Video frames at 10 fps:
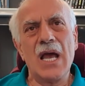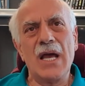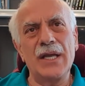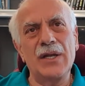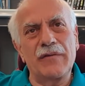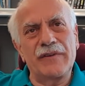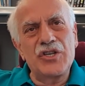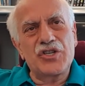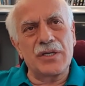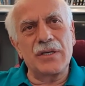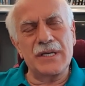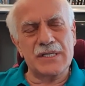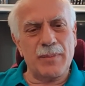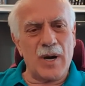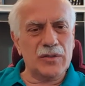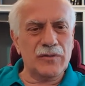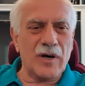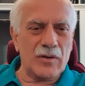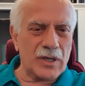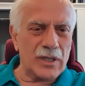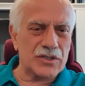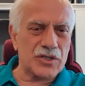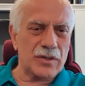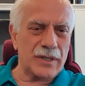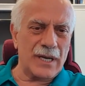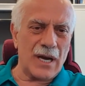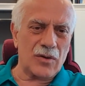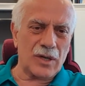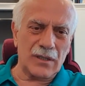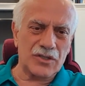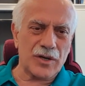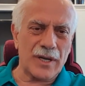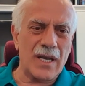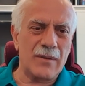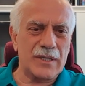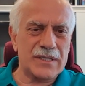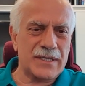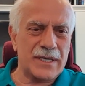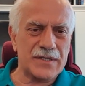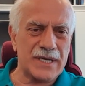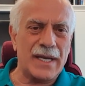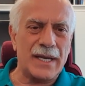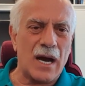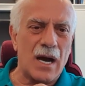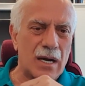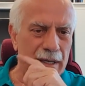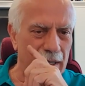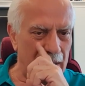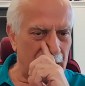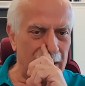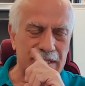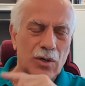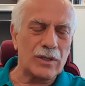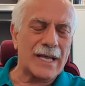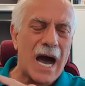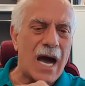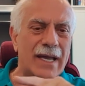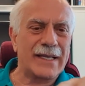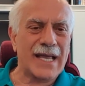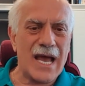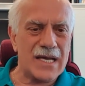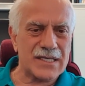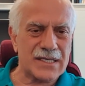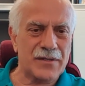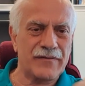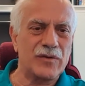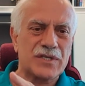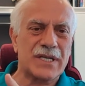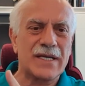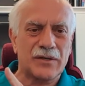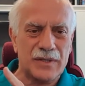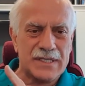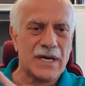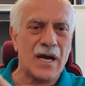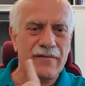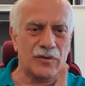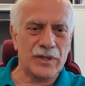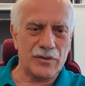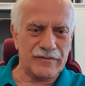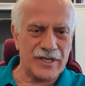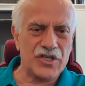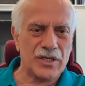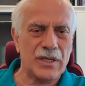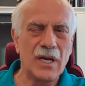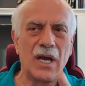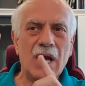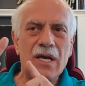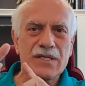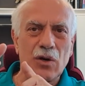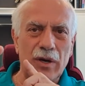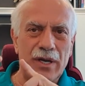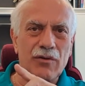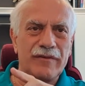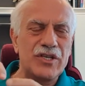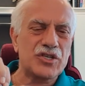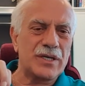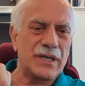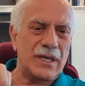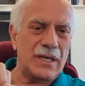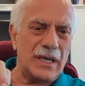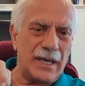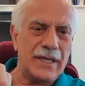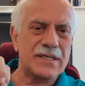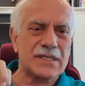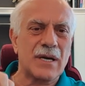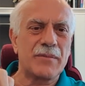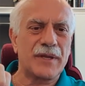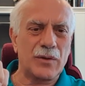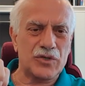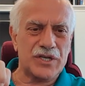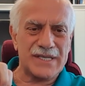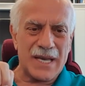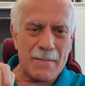Innovation is part of our culture. In our culture elements, there's an I. It's called I task. The first letter is I for innovation. So innovation is something which is